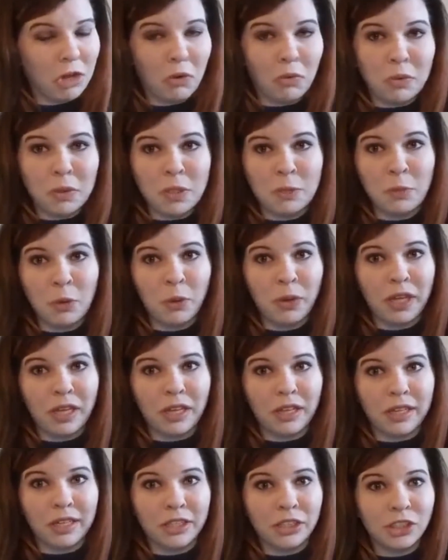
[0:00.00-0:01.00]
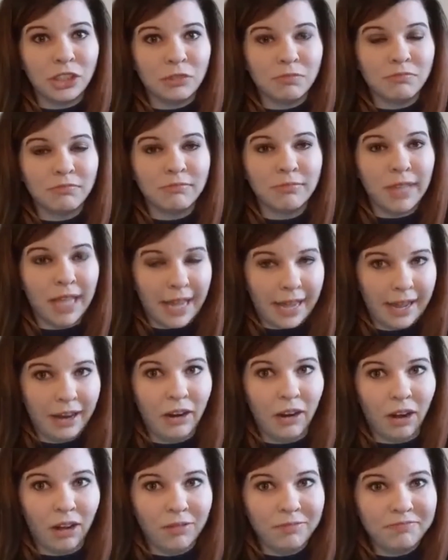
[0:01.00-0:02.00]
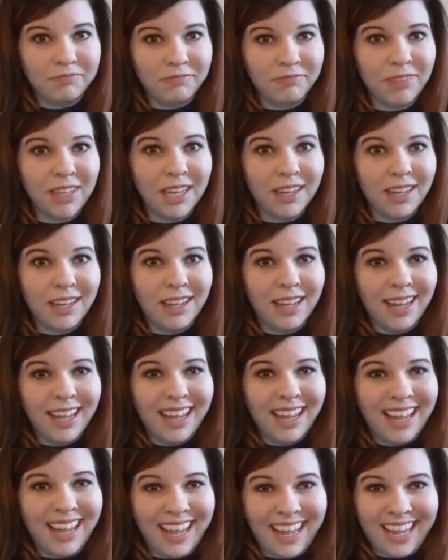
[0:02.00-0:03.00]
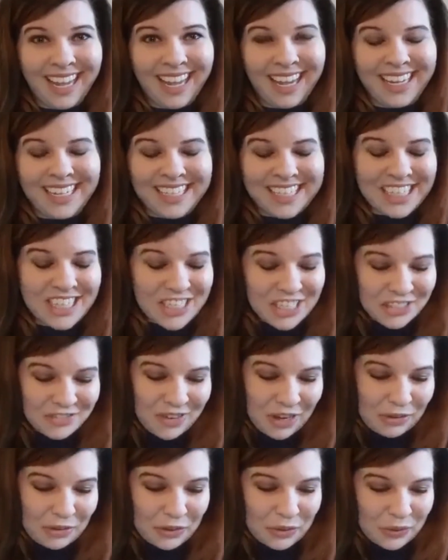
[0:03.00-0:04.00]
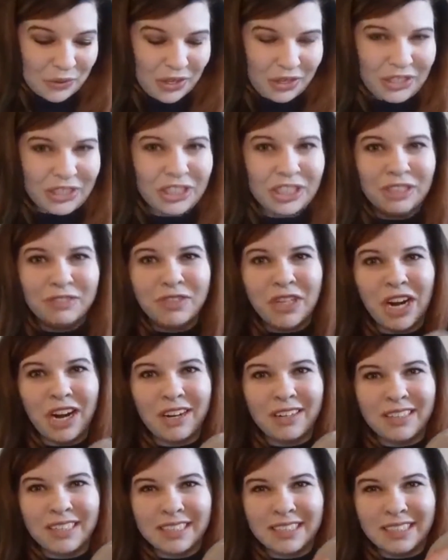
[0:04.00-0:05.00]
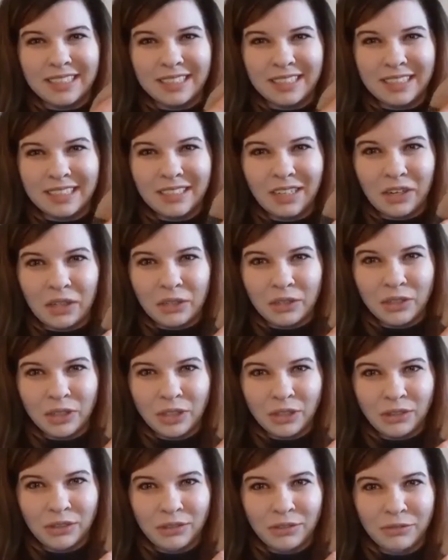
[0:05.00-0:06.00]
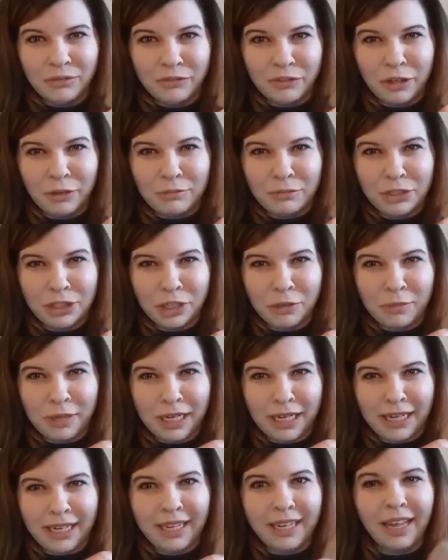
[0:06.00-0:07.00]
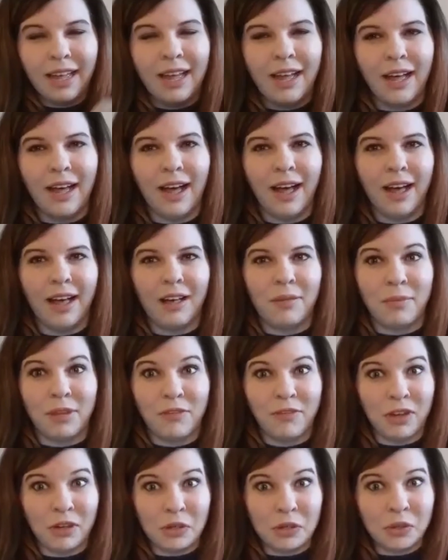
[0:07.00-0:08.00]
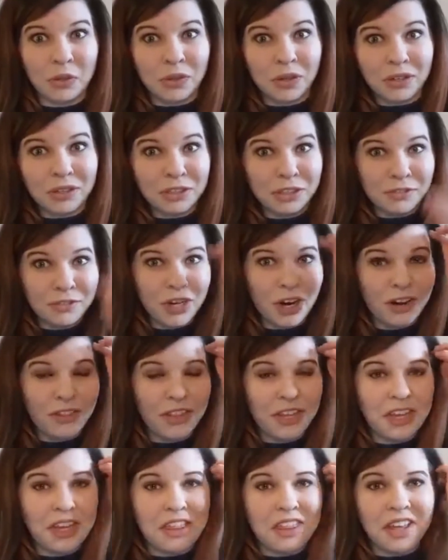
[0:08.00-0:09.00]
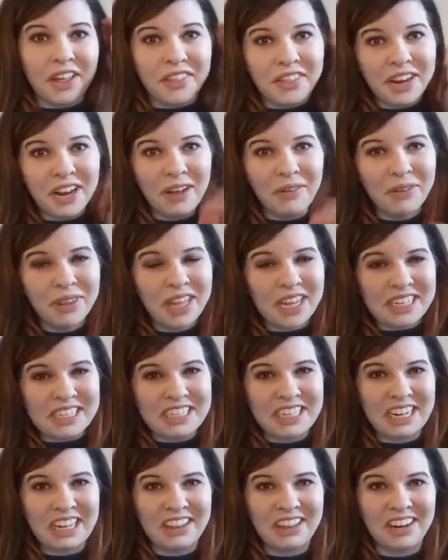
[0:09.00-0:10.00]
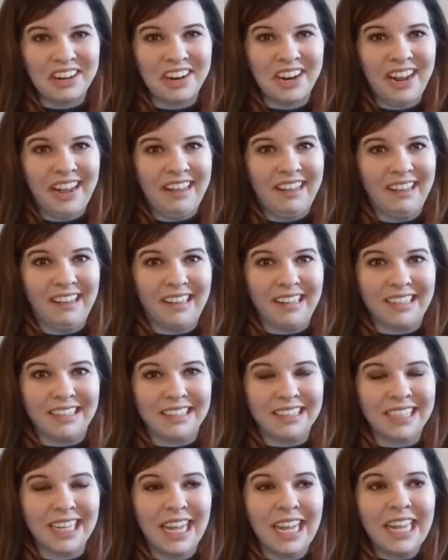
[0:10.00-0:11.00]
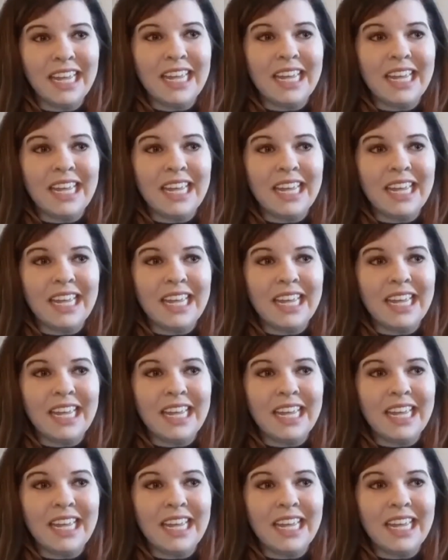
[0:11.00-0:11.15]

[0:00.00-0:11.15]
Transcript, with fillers: no one spoke English at all. And he just found two colors of yarn. This is also from Germany. Um, he found two colors of yarn that he thought that I would like together, and